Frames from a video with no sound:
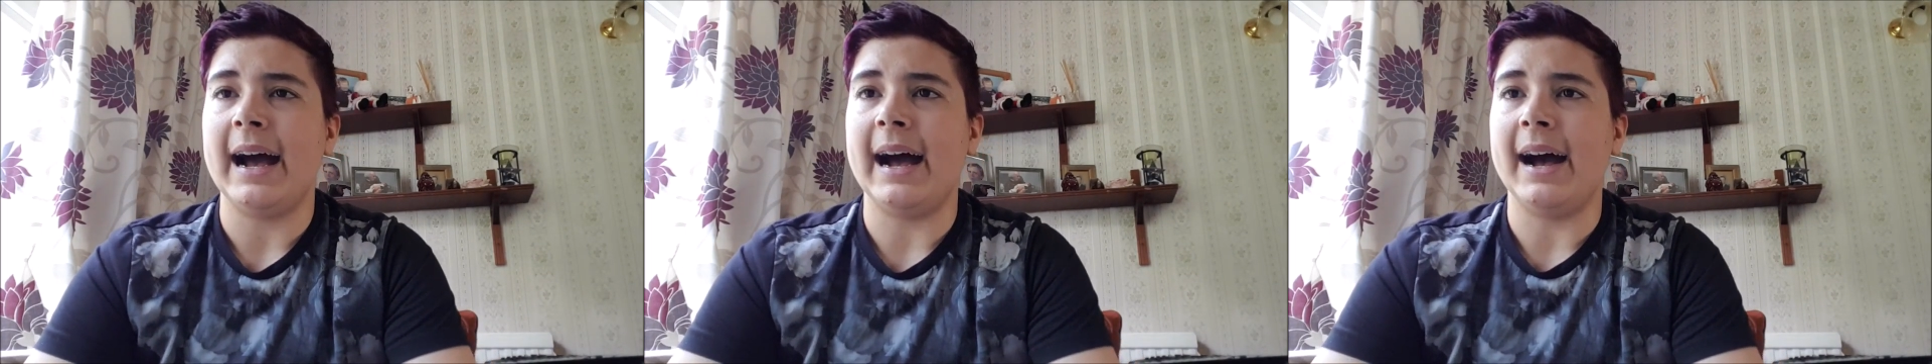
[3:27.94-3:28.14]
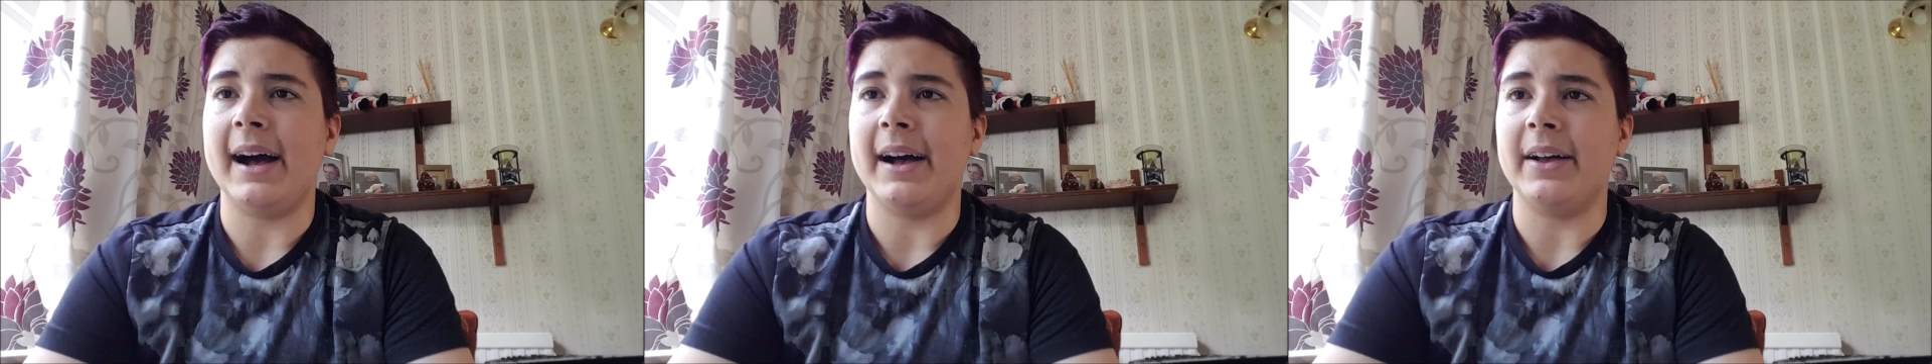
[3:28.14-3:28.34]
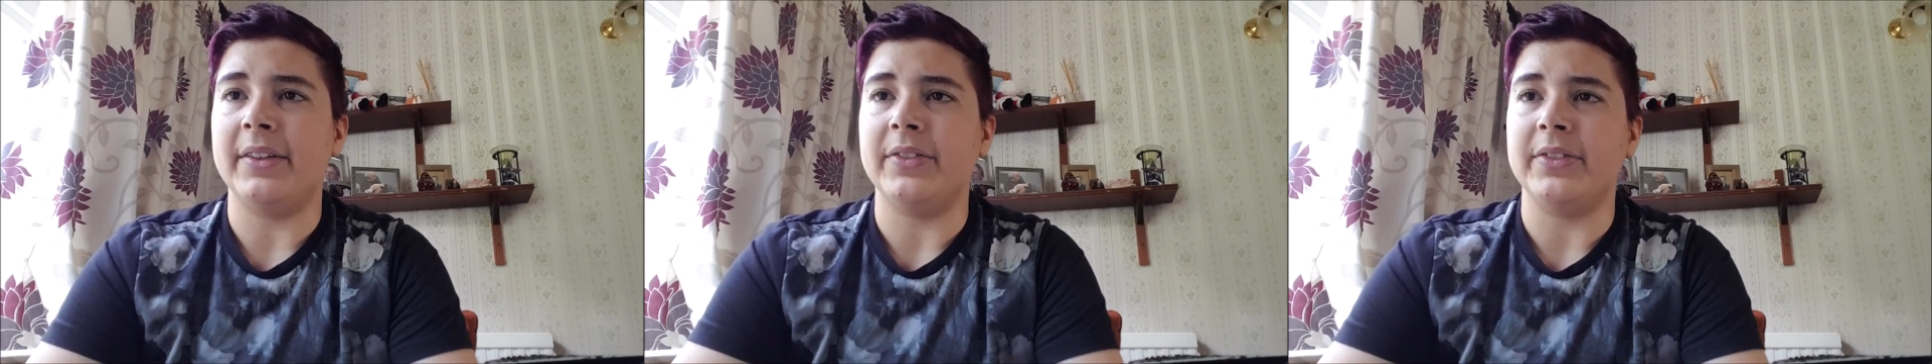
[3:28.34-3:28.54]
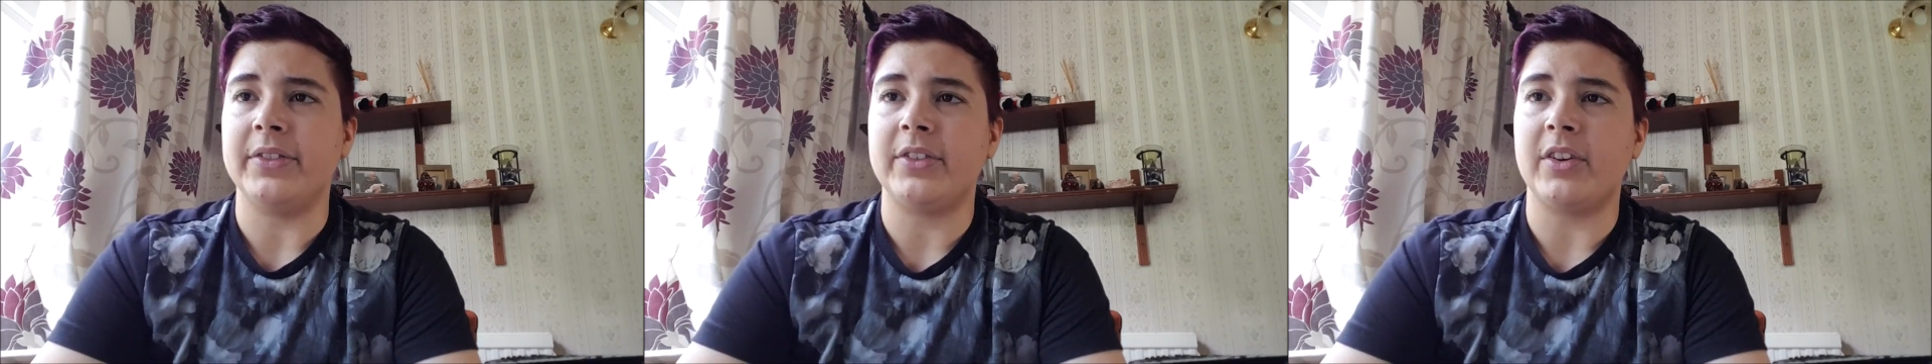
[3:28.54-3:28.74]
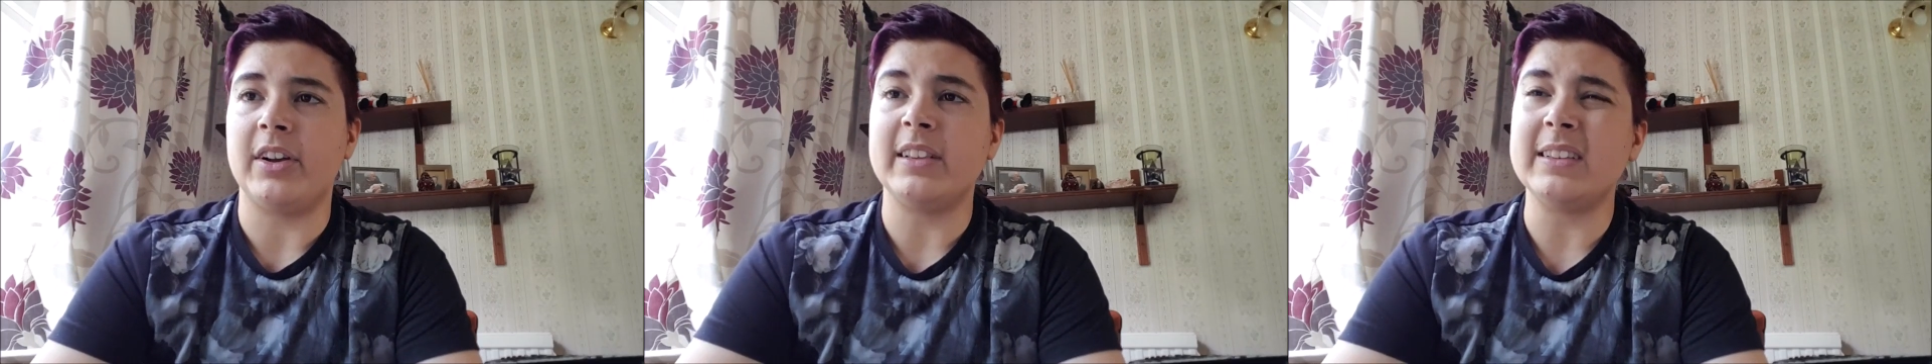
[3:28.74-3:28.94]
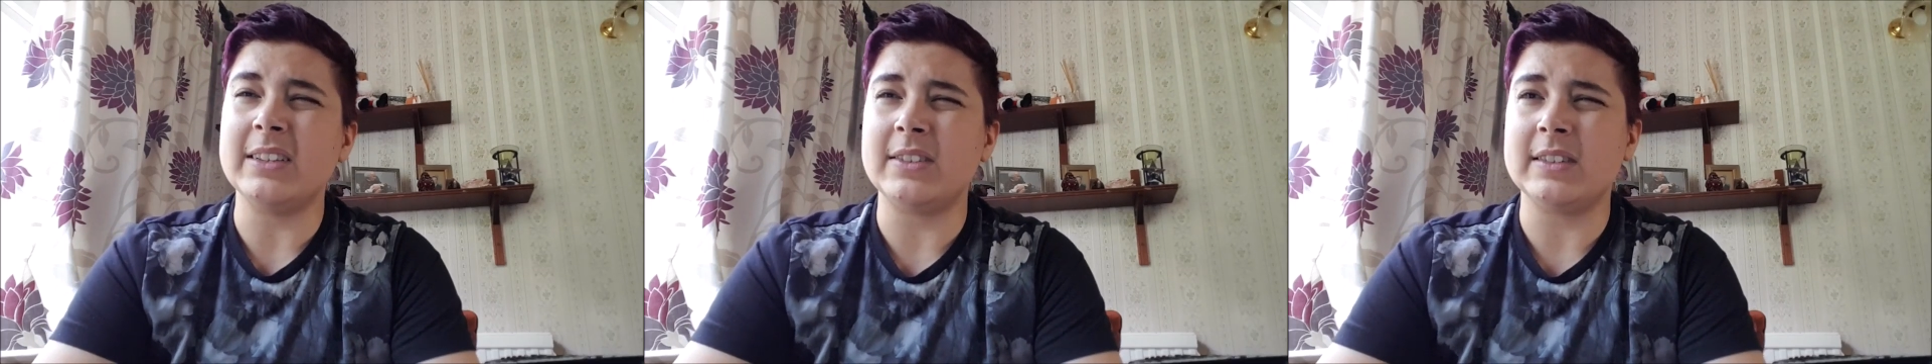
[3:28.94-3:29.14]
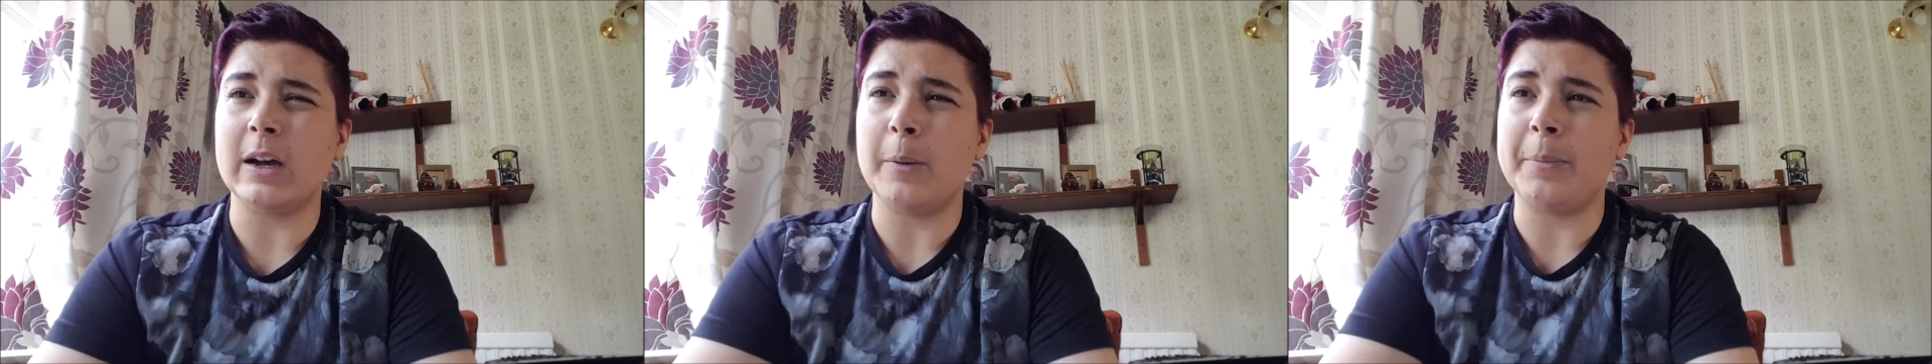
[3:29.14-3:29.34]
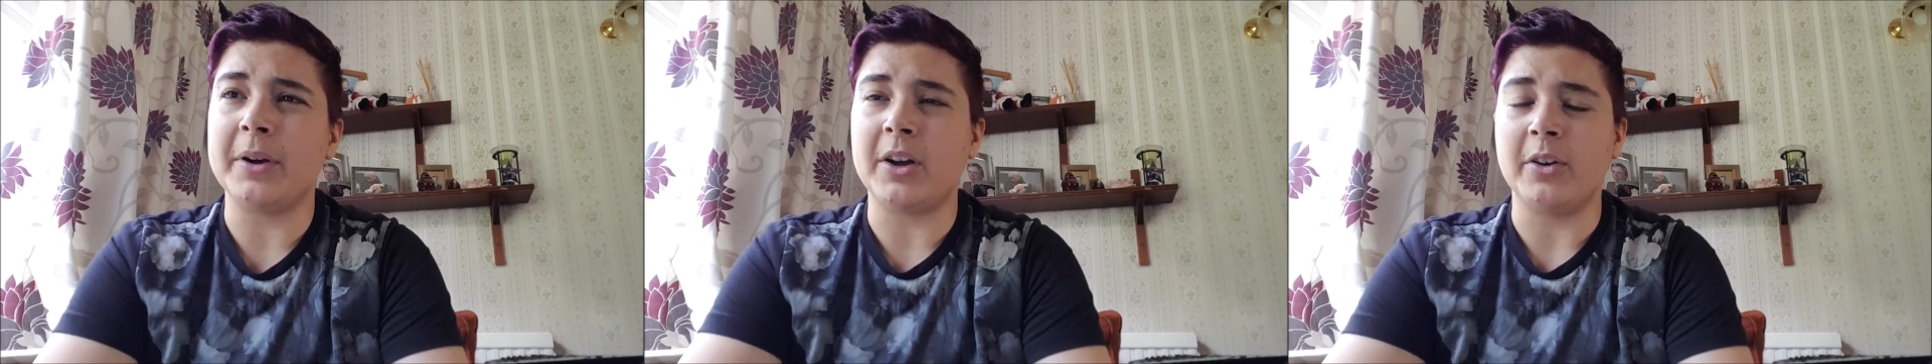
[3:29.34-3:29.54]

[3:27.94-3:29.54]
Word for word: and I did set up a